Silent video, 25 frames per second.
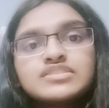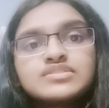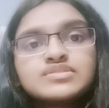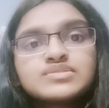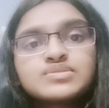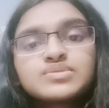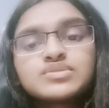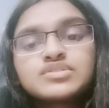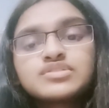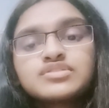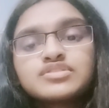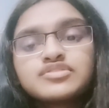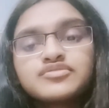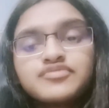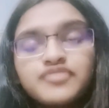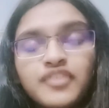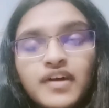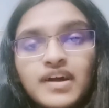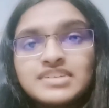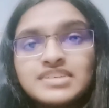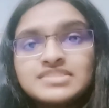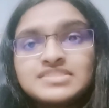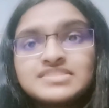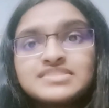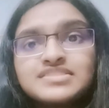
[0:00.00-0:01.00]
So
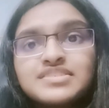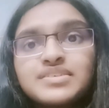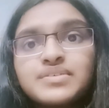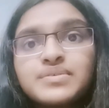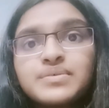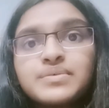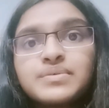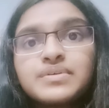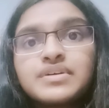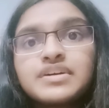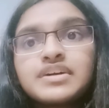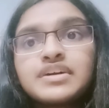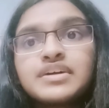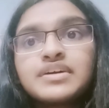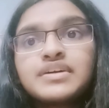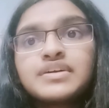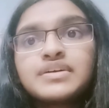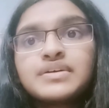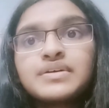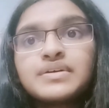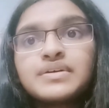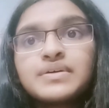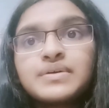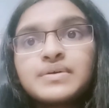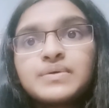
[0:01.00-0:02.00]
first,
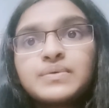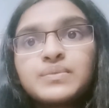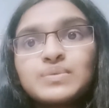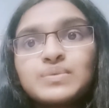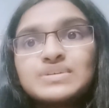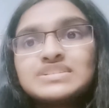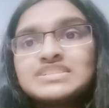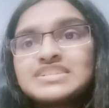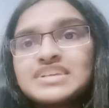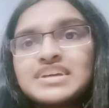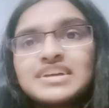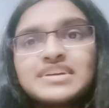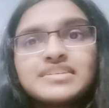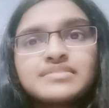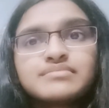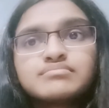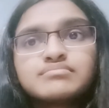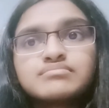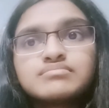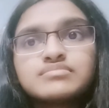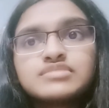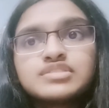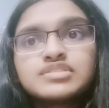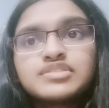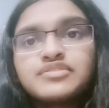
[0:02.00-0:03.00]
we
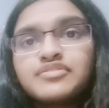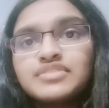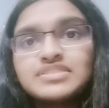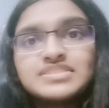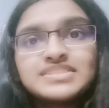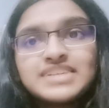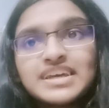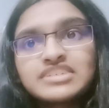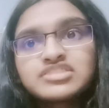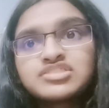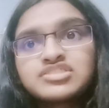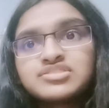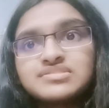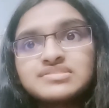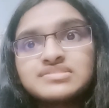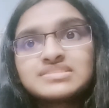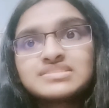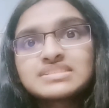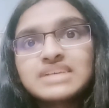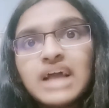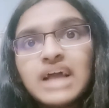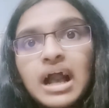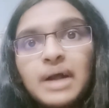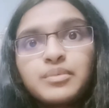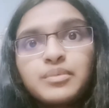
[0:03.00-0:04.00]
see different
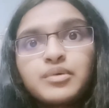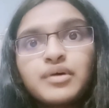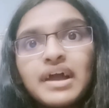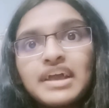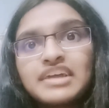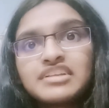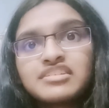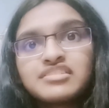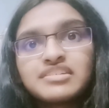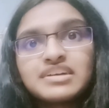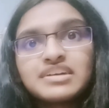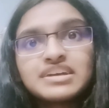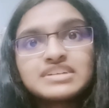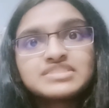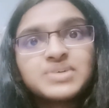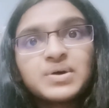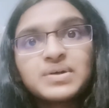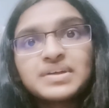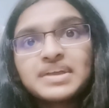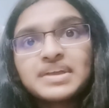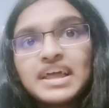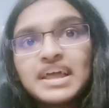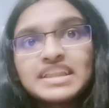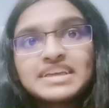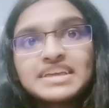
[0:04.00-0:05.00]
sections: carbohydrates,
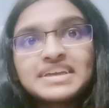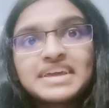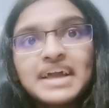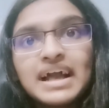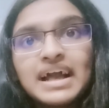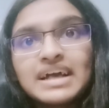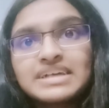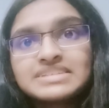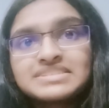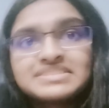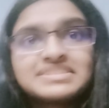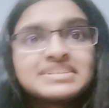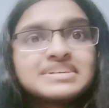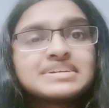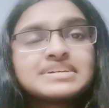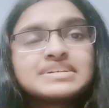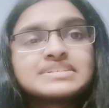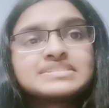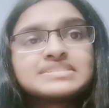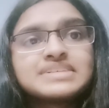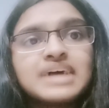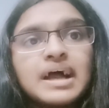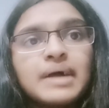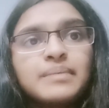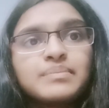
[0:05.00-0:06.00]
organic
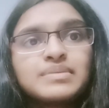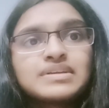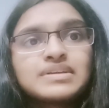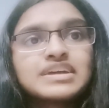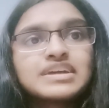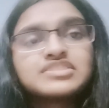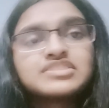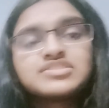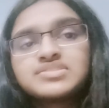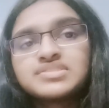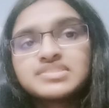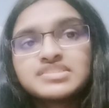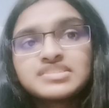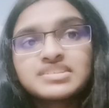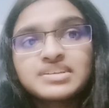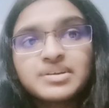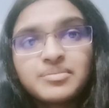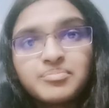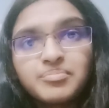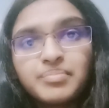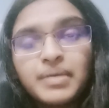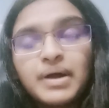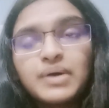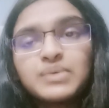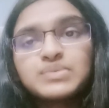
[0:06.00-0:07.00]
acids, applications and
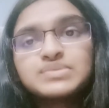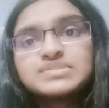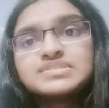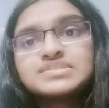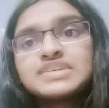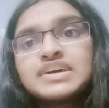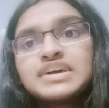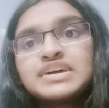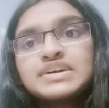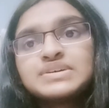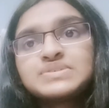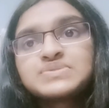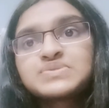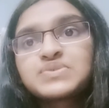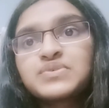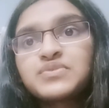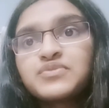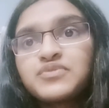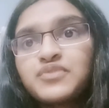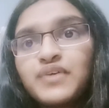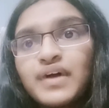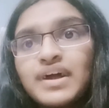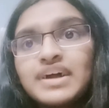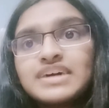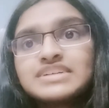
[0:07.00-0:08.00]
compounds. So
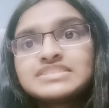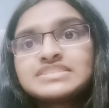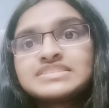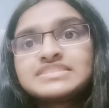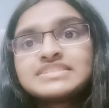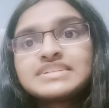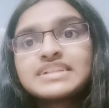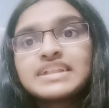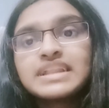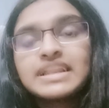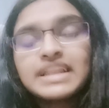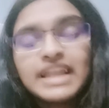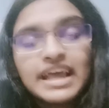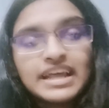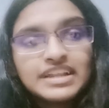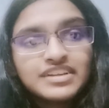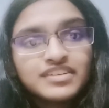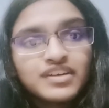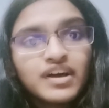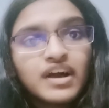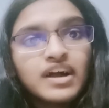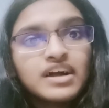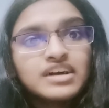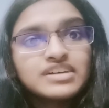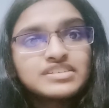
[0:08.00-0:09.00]
first,
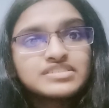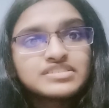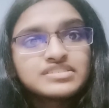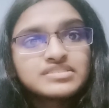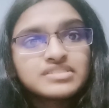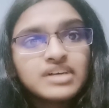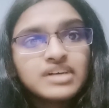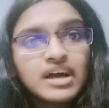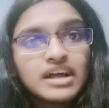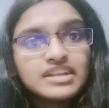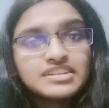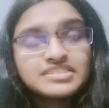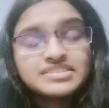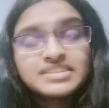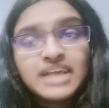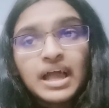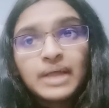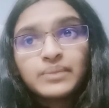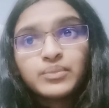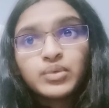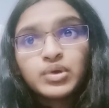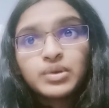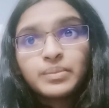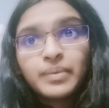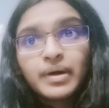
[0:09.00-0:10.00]
let us
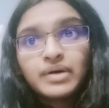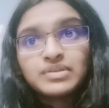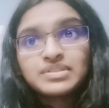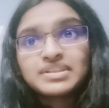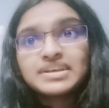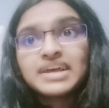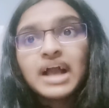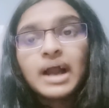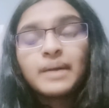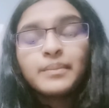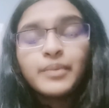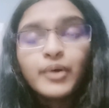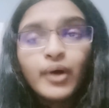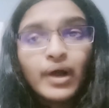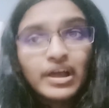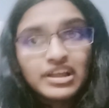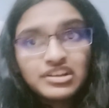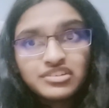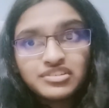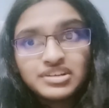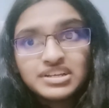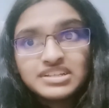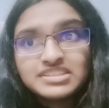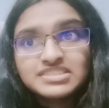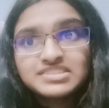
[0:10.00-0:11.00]
understand more about the
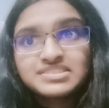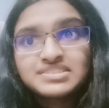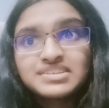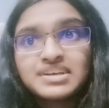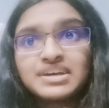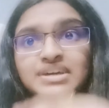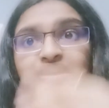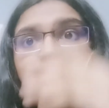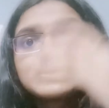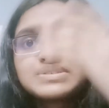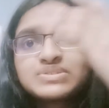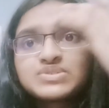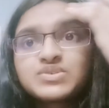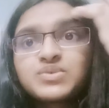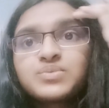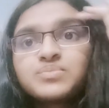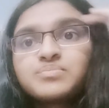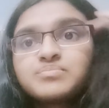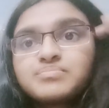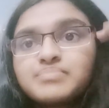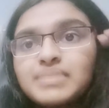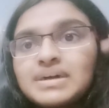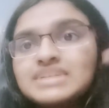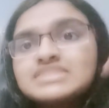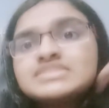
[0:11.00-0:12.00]
carbohydrates. So
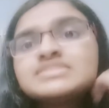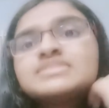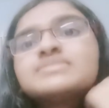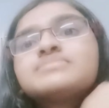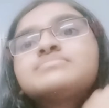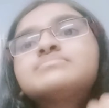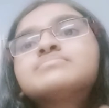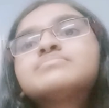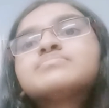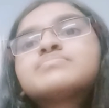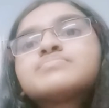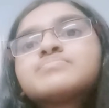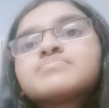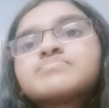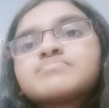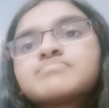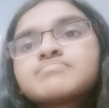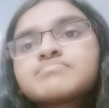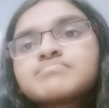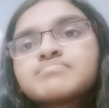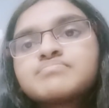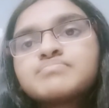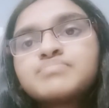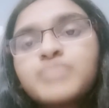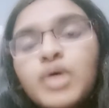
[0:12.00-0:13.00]
Benson
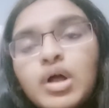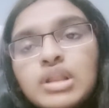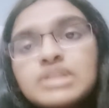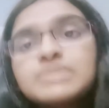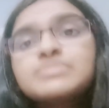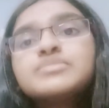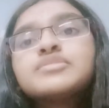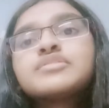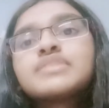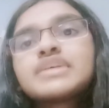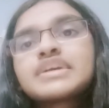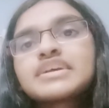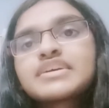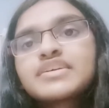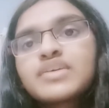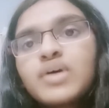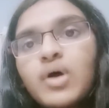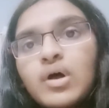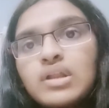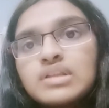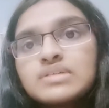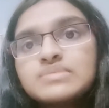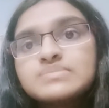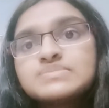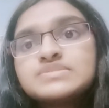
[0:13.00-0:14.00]
polymeric
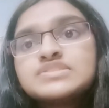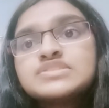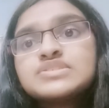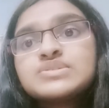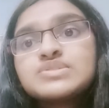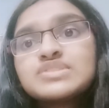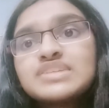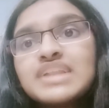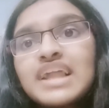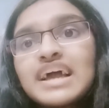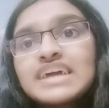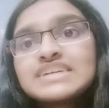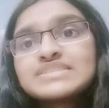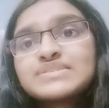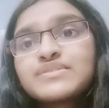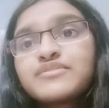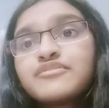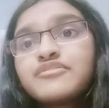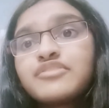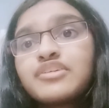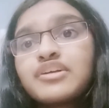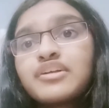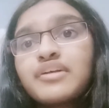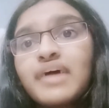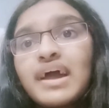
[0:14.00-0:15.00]
columns utilize a
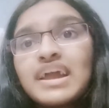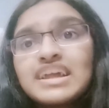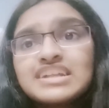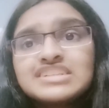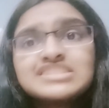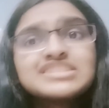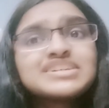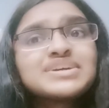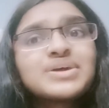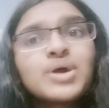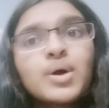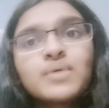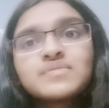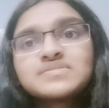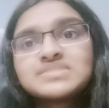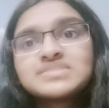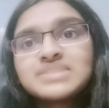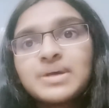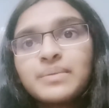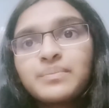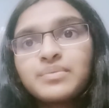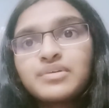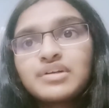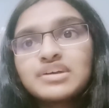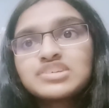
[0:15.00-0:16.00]
variety of
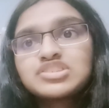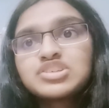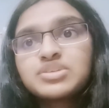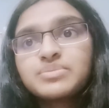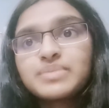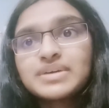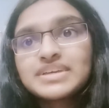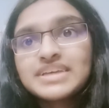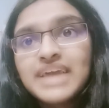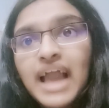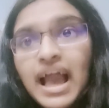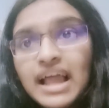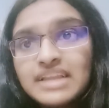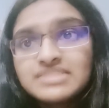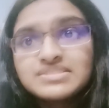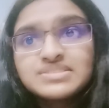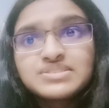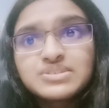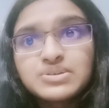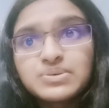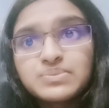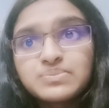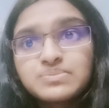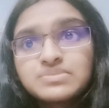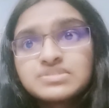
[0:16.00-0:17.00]
separation
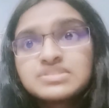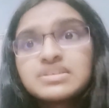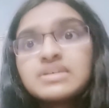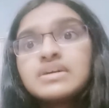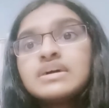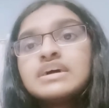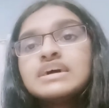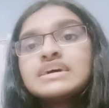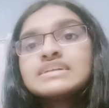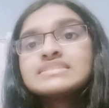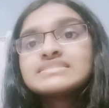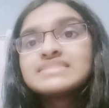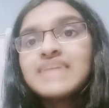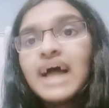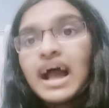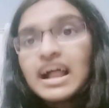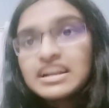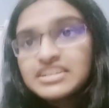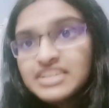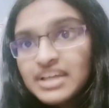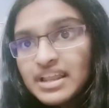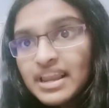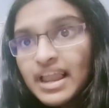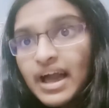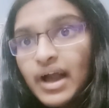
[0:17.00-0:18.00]
mechanisms
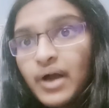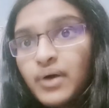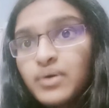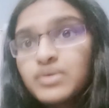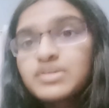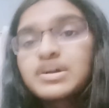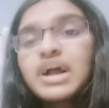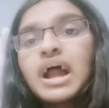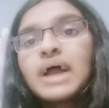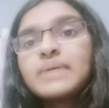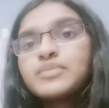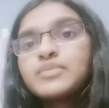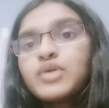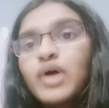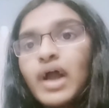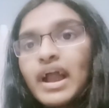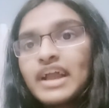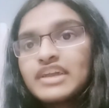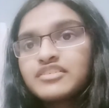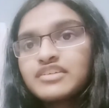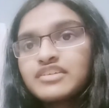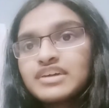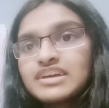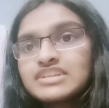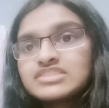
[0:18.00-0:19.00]
that allow
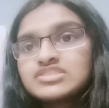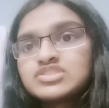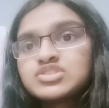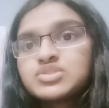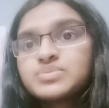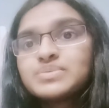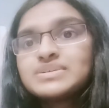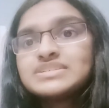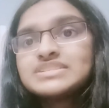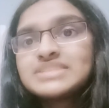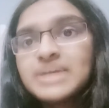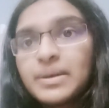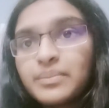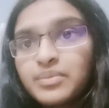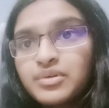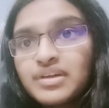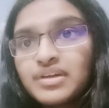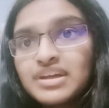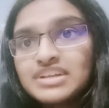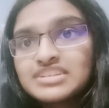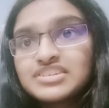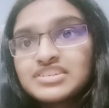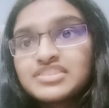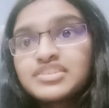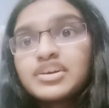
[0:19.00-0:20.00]
carbohydrates to be
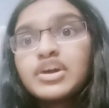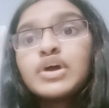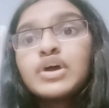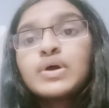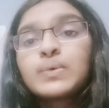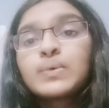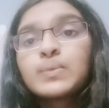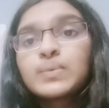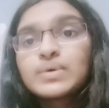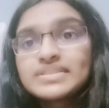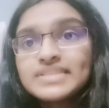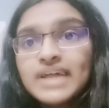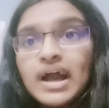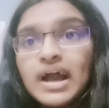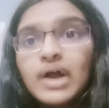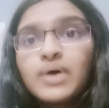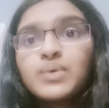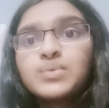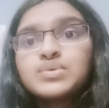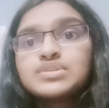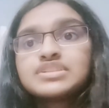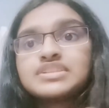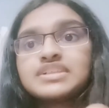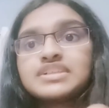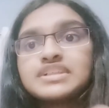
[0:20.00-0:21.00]
separated
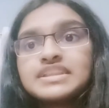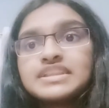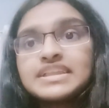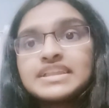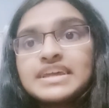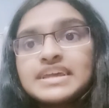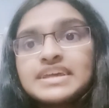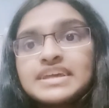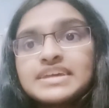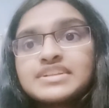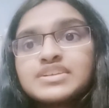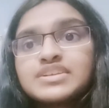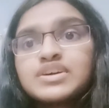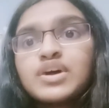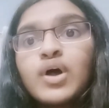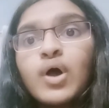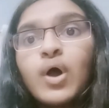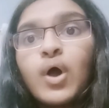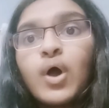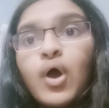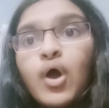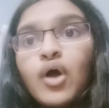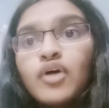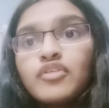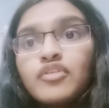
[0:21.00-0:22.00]
without the need
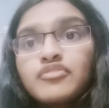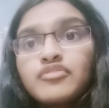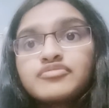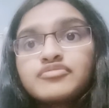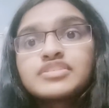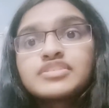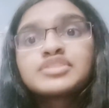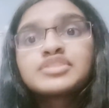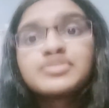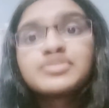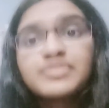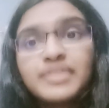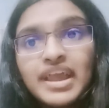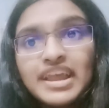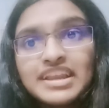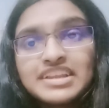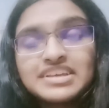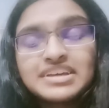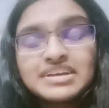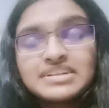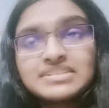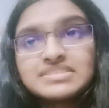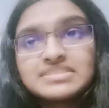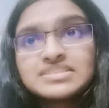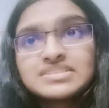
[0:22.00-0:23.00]
of
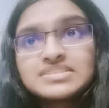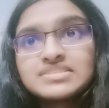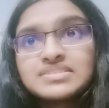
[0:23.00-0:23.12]
gradients.